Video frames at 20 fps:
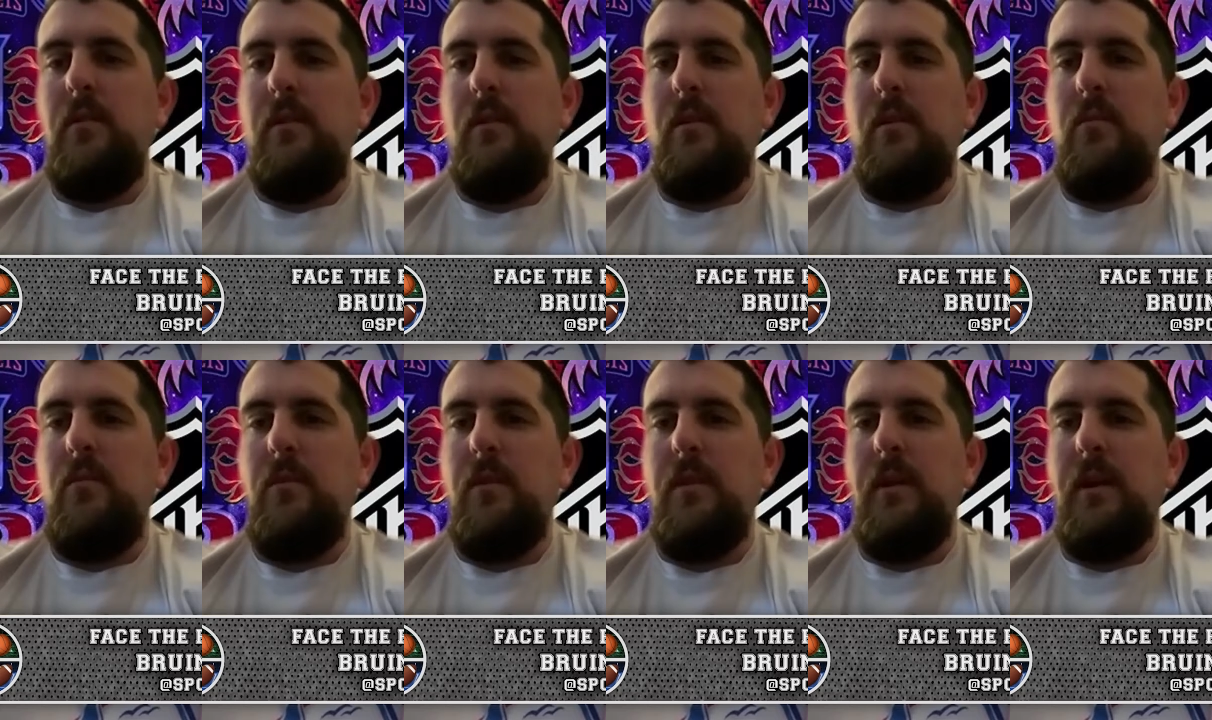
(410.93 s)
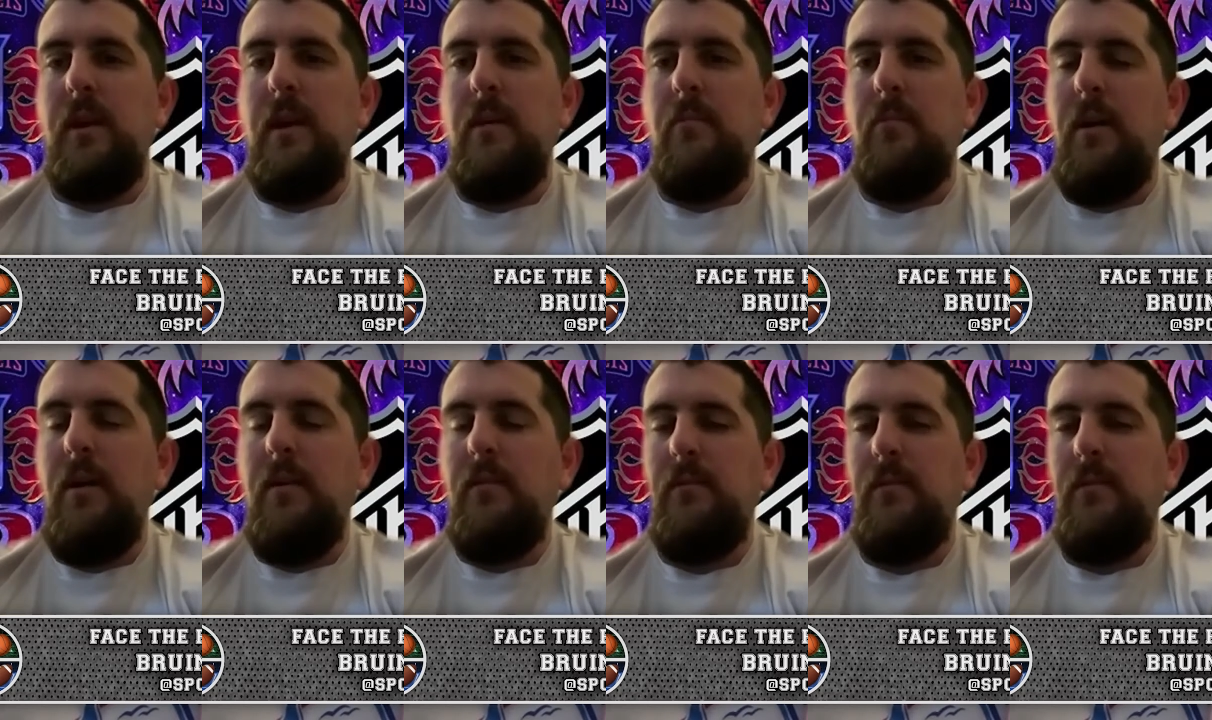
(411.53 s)
you know win the game
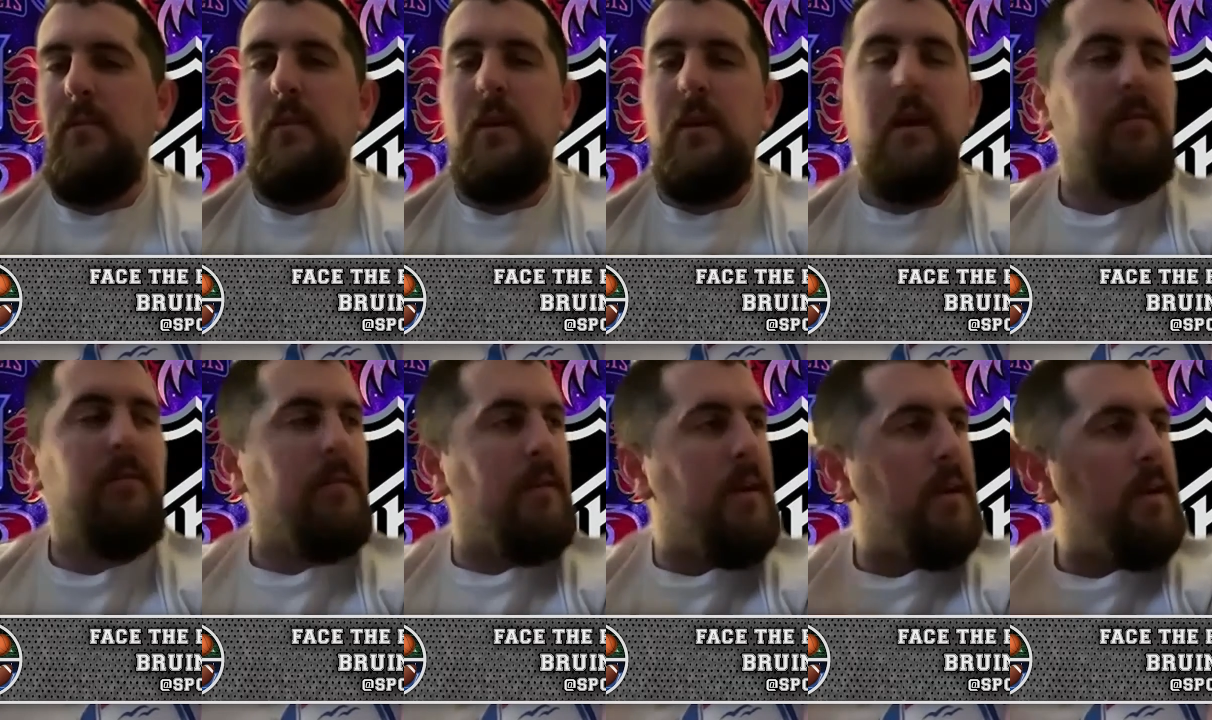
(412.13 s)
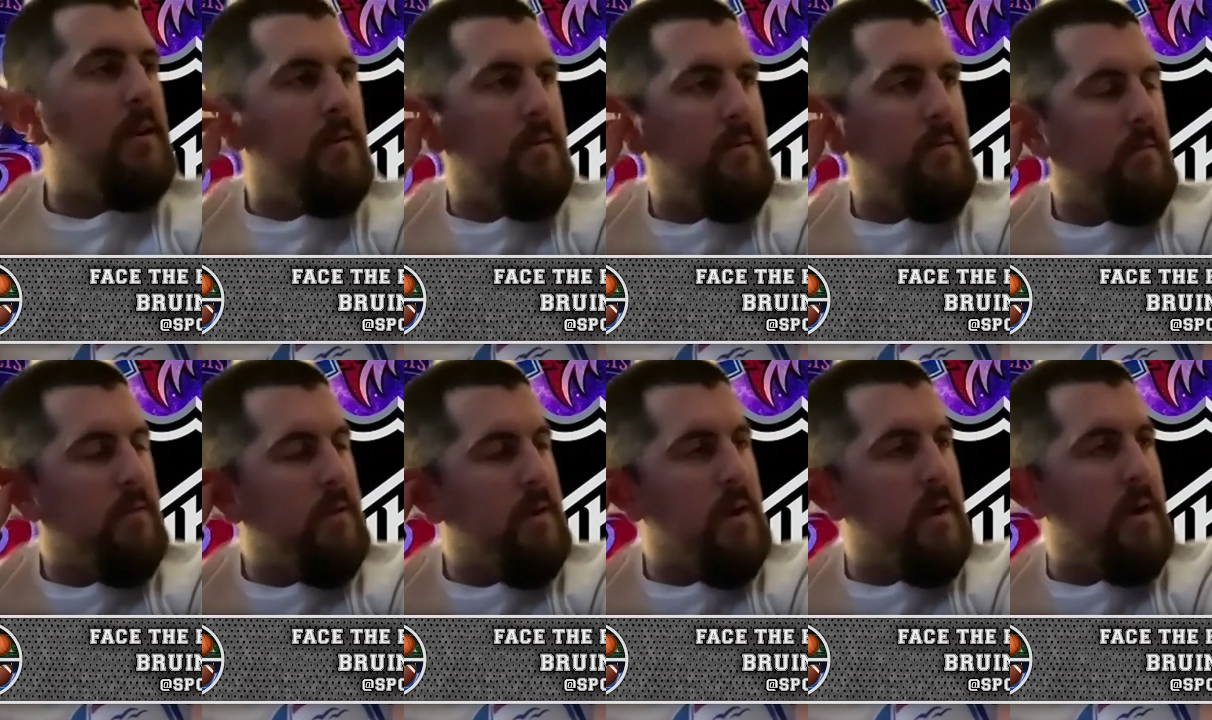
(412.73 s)
last last night.
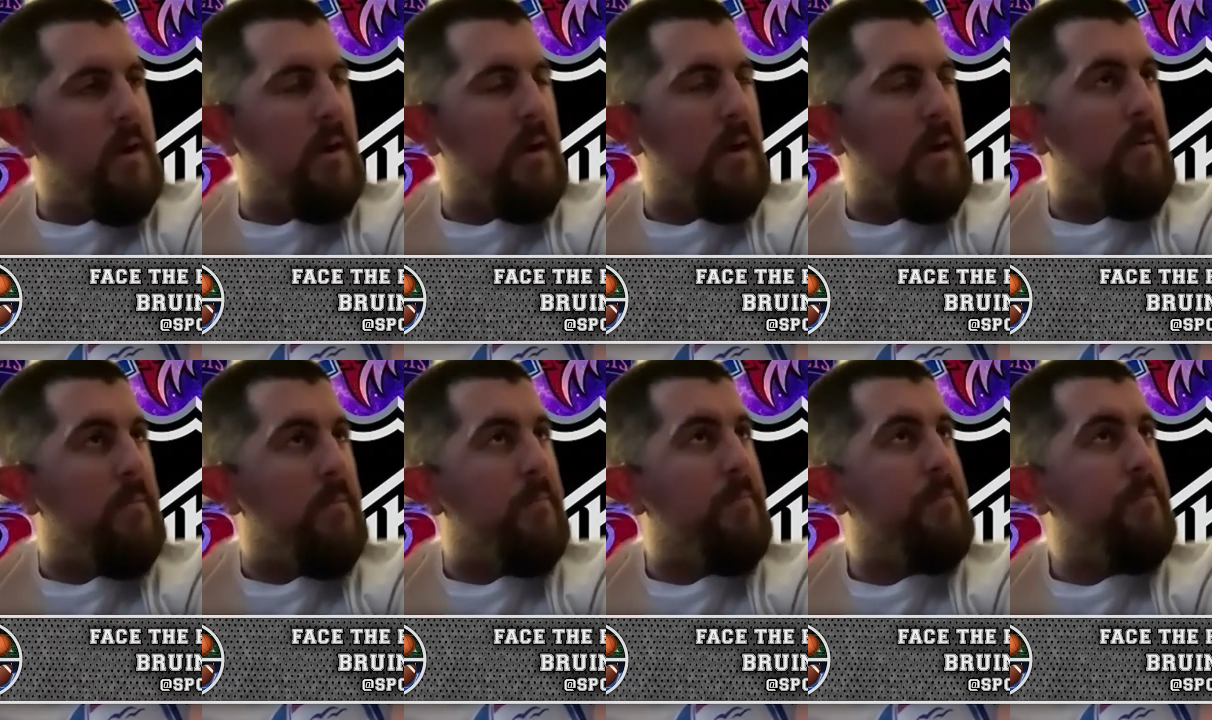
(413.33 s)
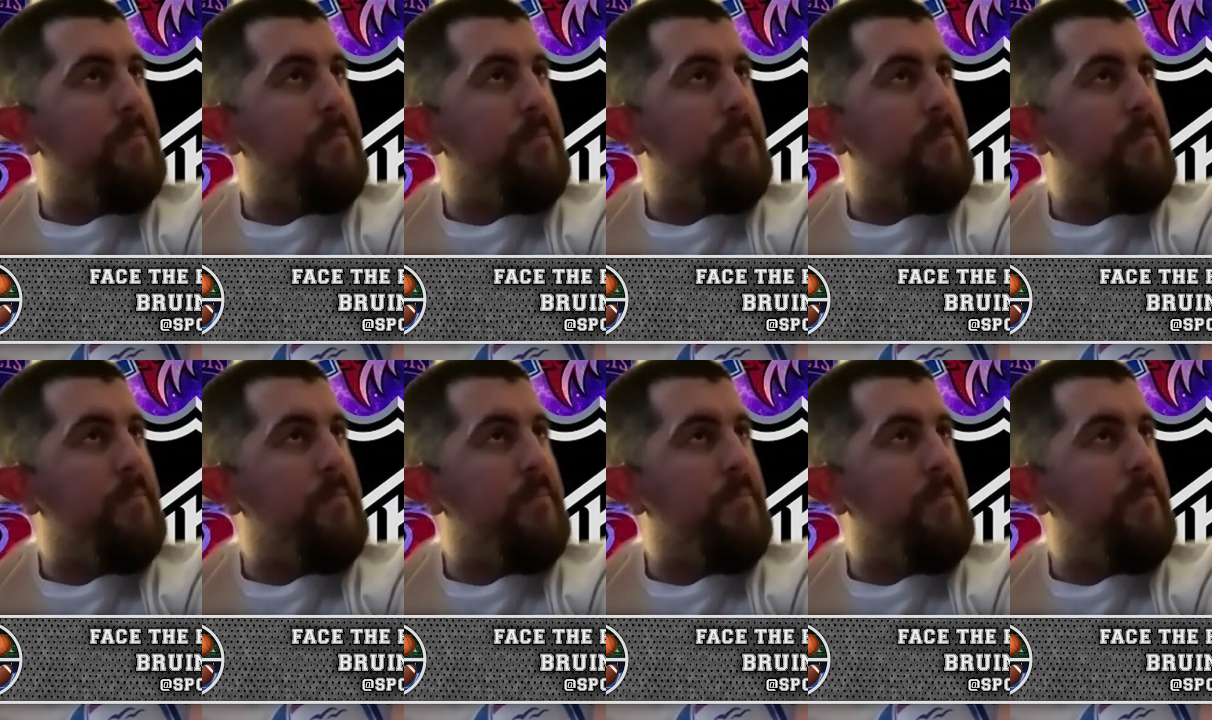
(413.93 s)
Um,